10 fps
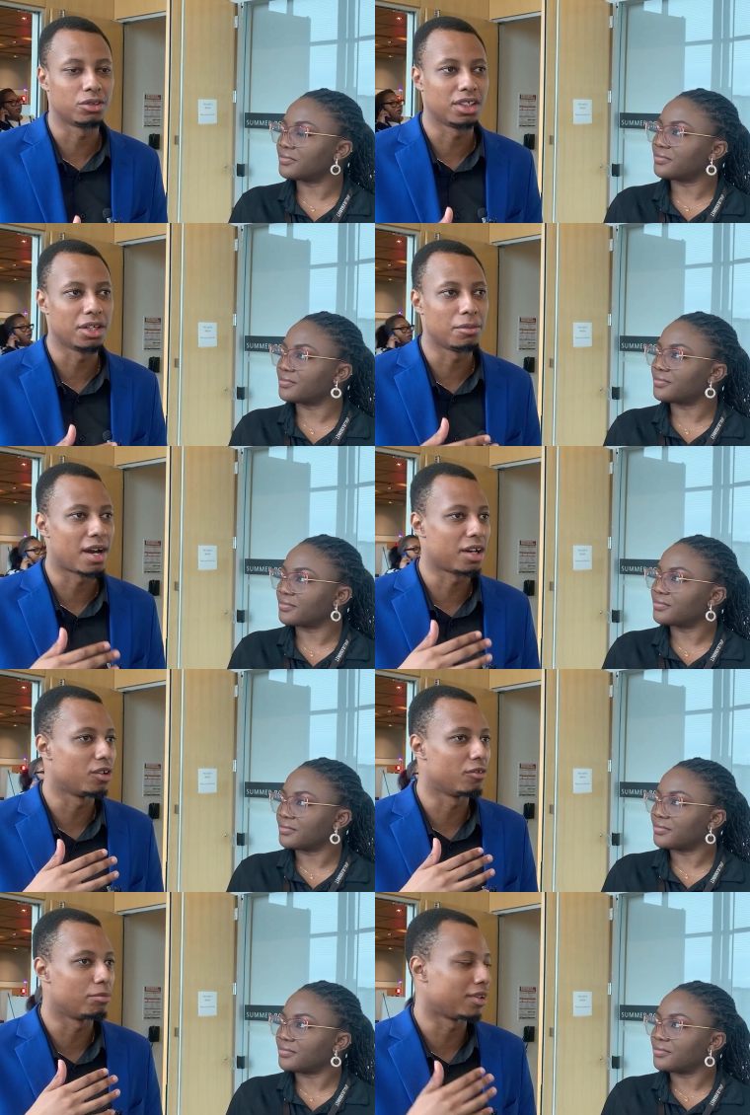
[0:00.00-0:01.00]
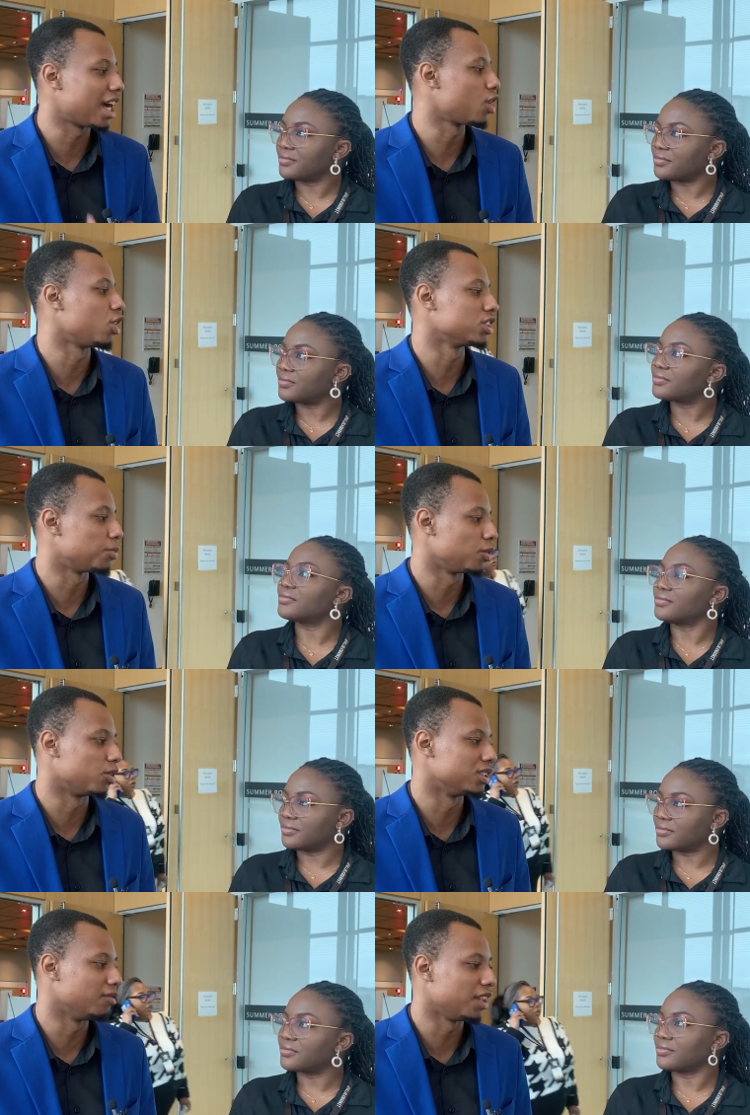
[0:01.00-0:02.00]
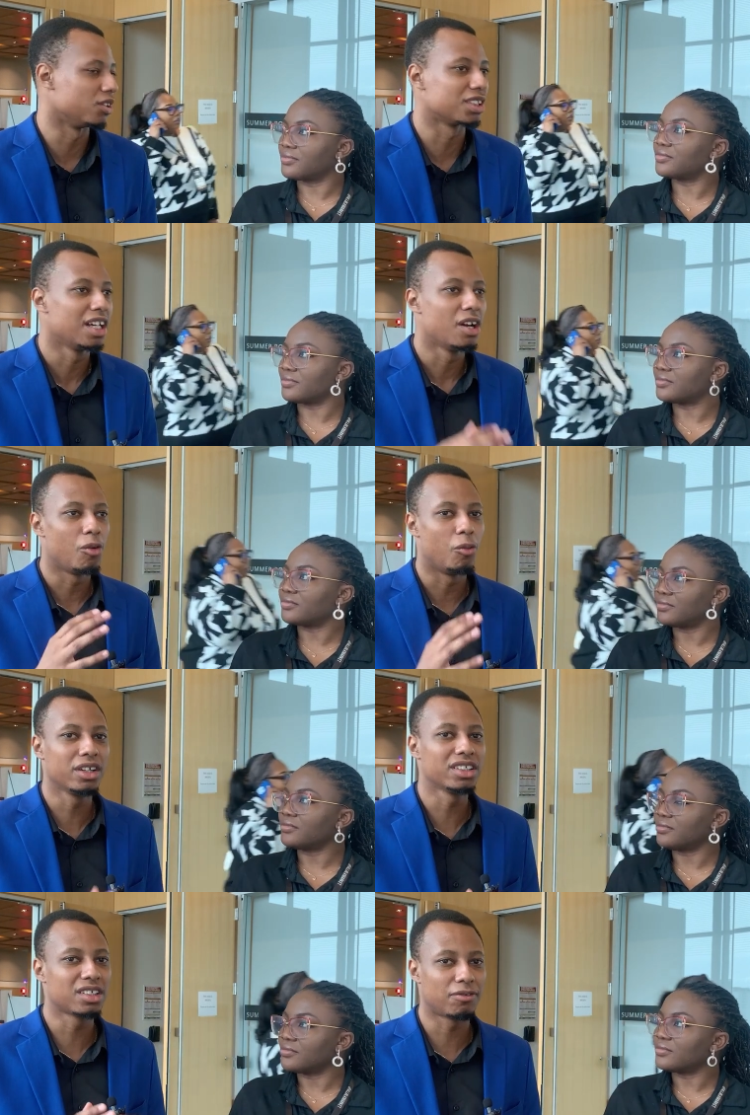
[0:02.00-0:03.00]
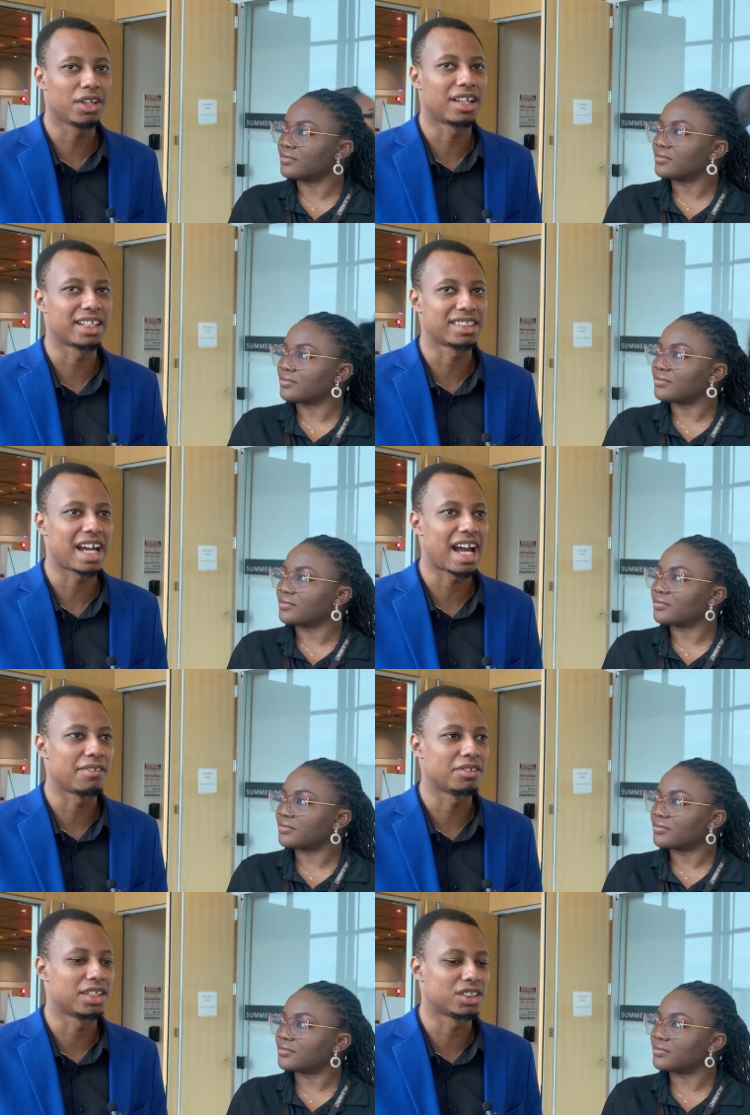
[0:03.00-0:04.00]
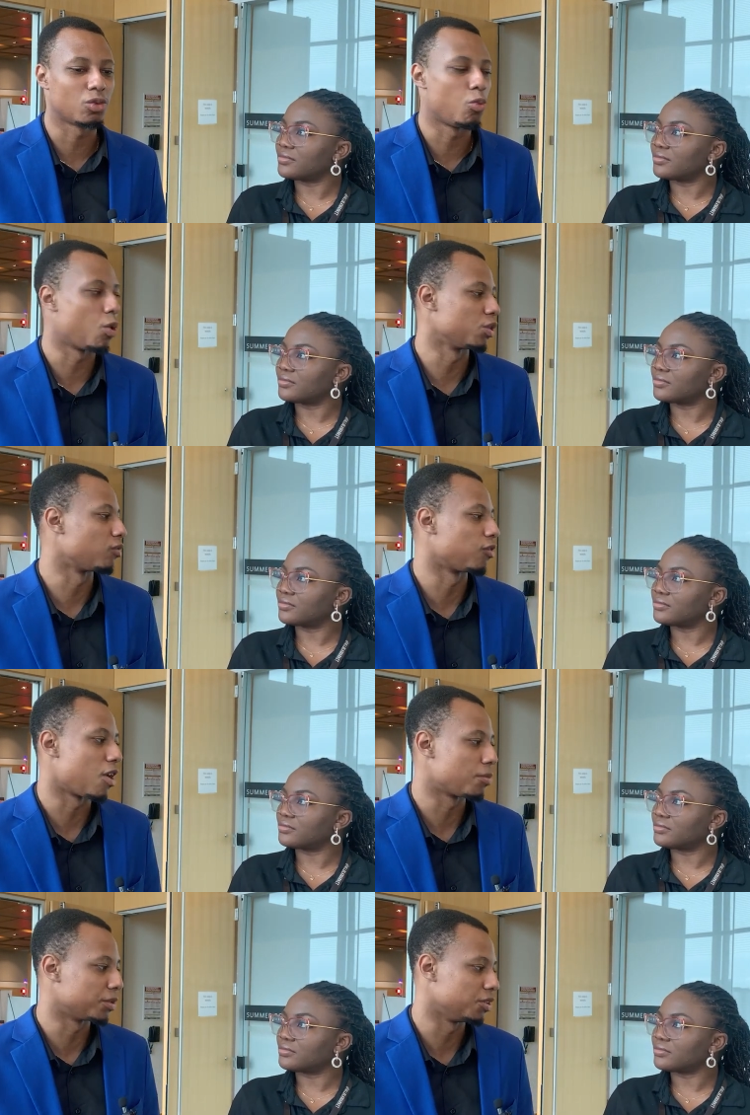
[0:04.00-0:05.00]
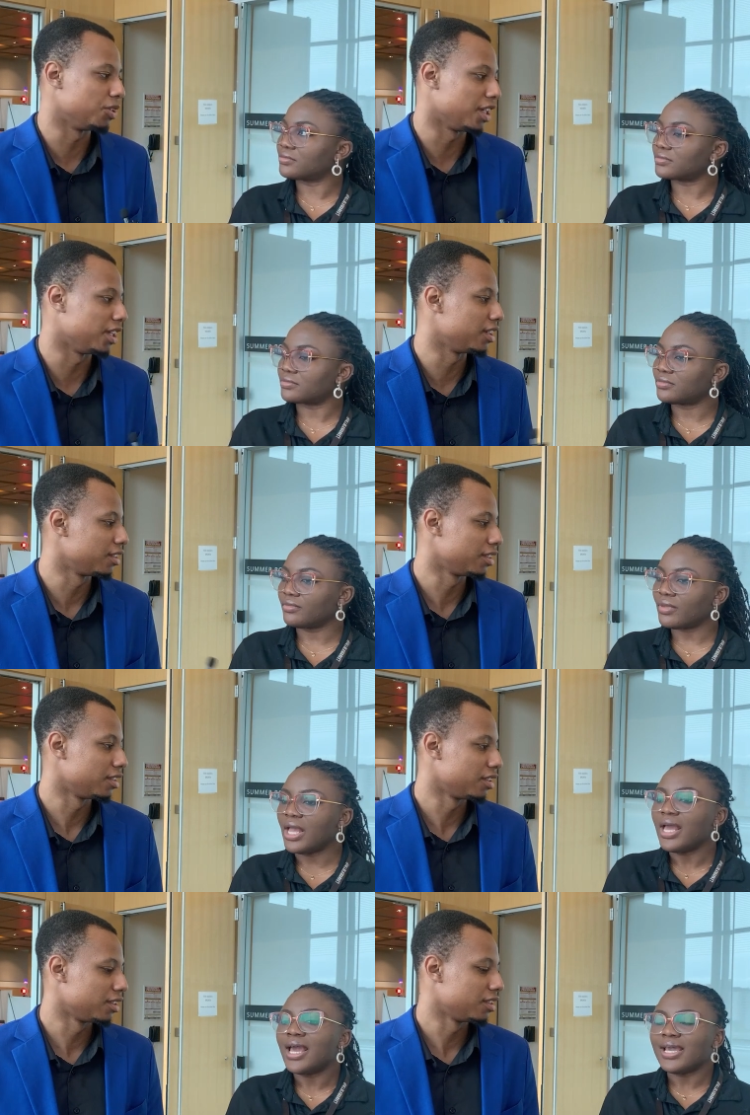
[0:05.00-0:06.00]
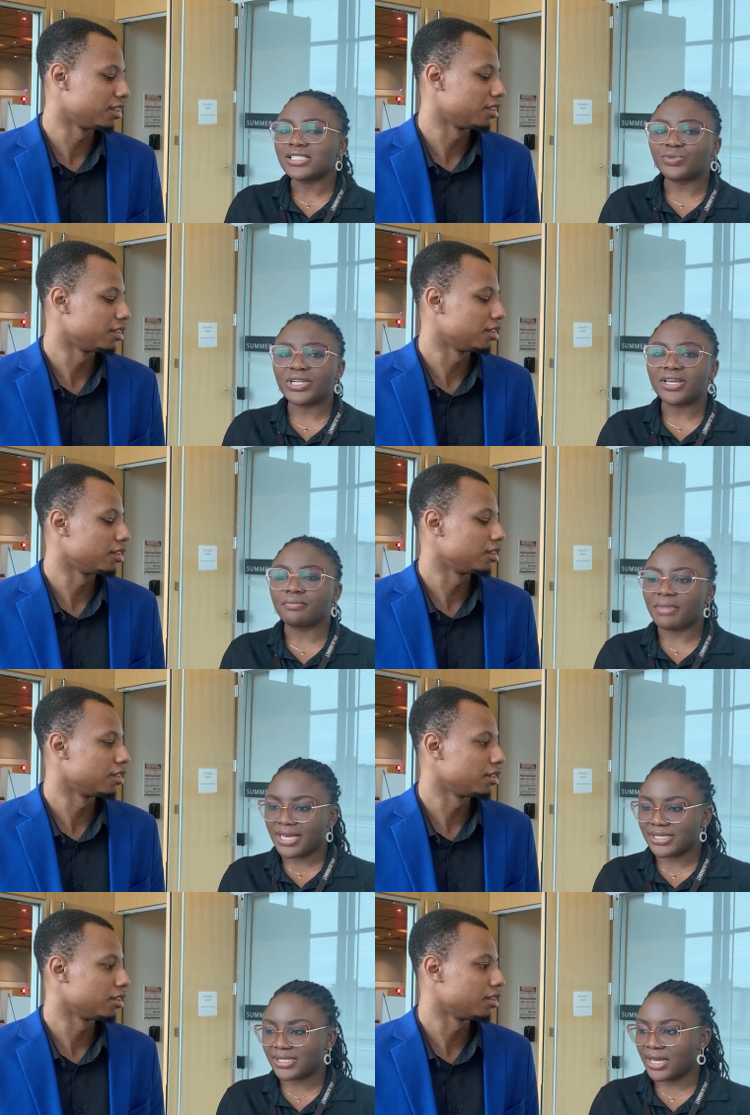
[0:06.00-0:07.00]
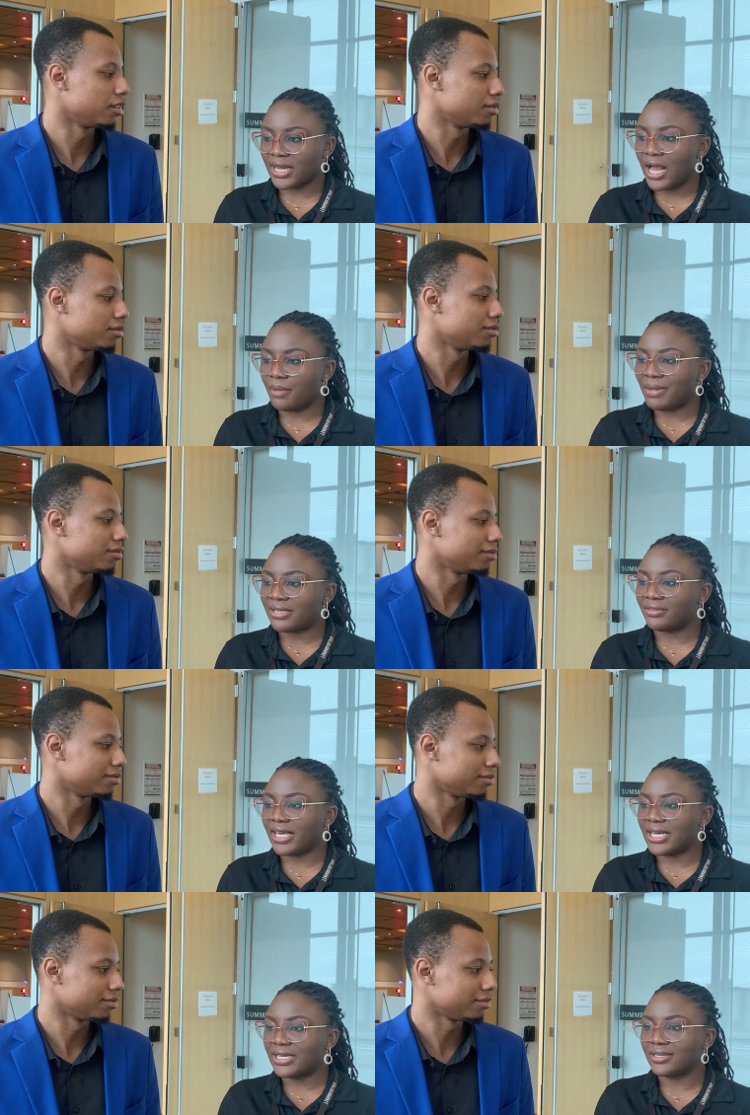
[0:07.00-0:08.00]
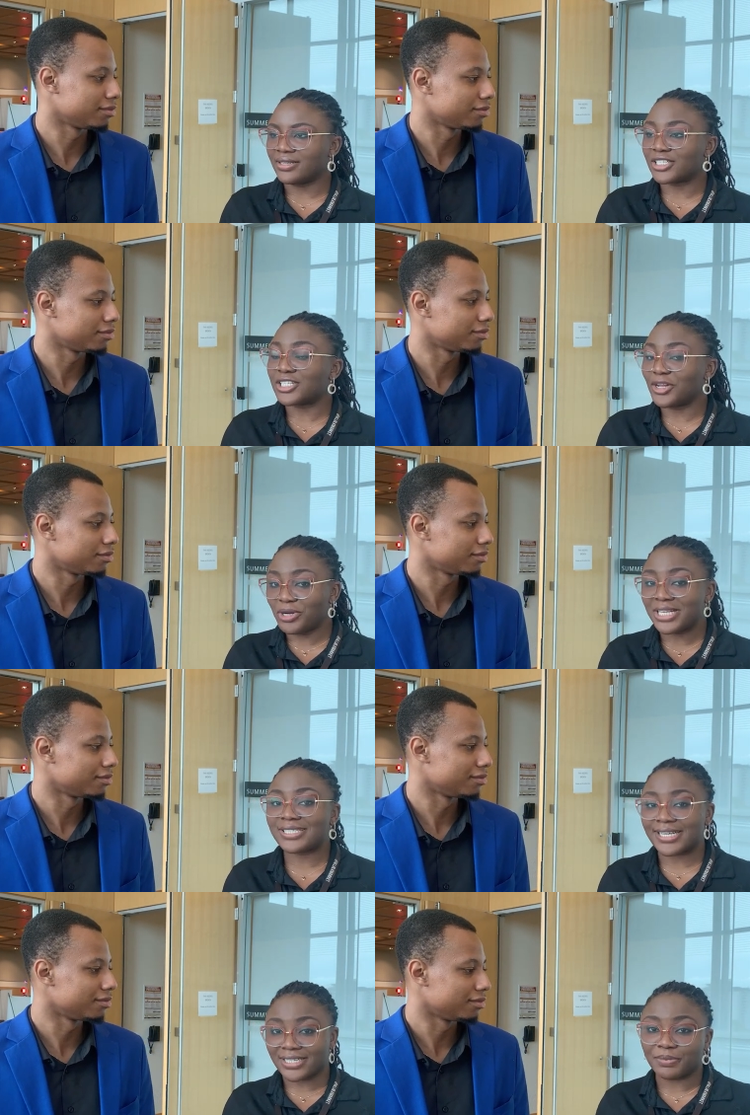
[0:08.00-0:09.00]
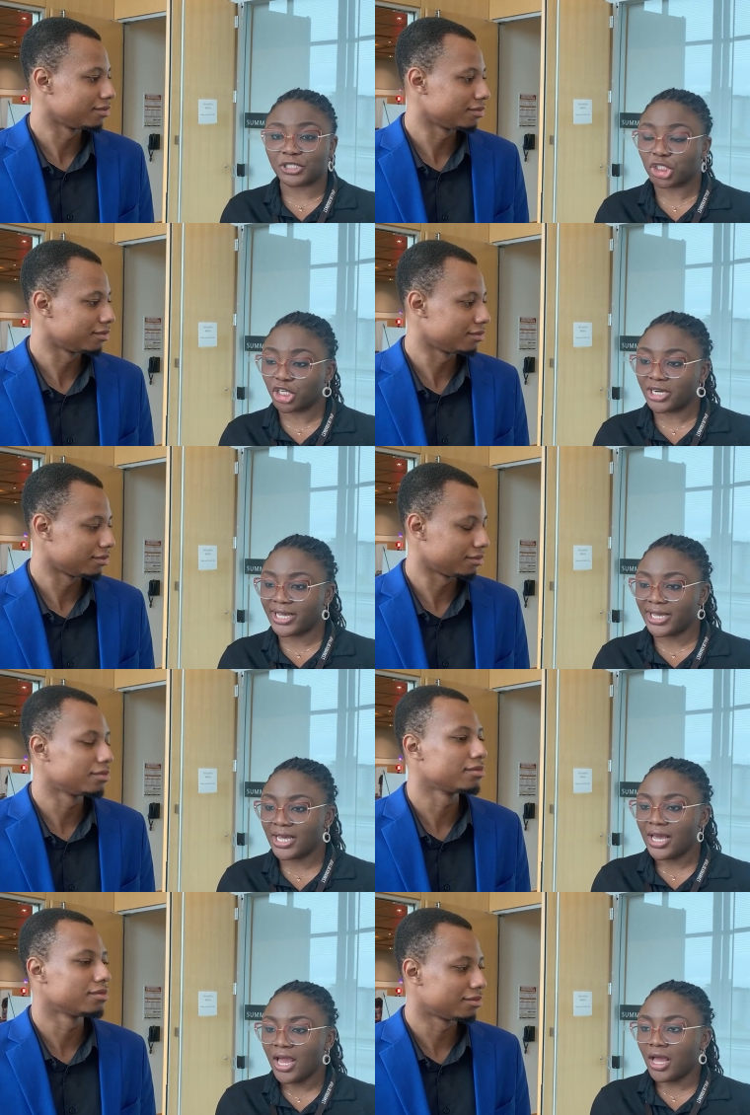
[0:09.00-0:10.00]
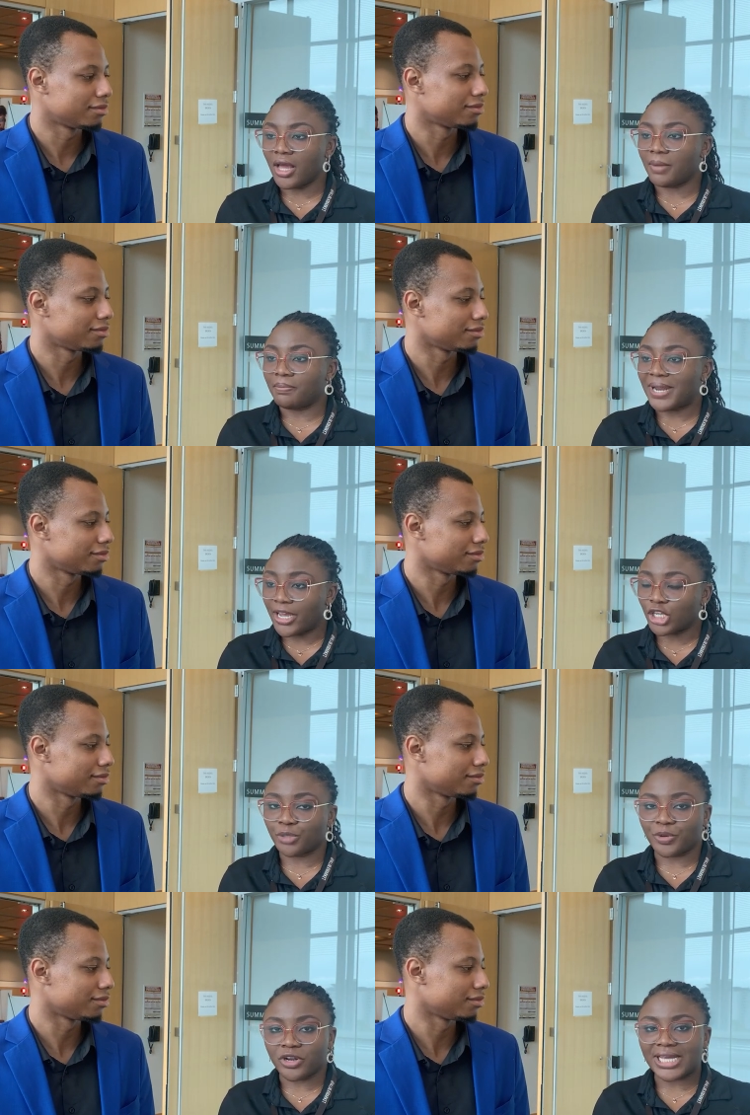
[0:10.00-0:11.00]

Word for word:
Speaker 1: the amount of Black entrepreneurs and vendors? What does it feel like to have this wonderful opportunity?
Speaker 2: It's really amazing. I think slowly, steadily, but surely, Black entrepreneurs are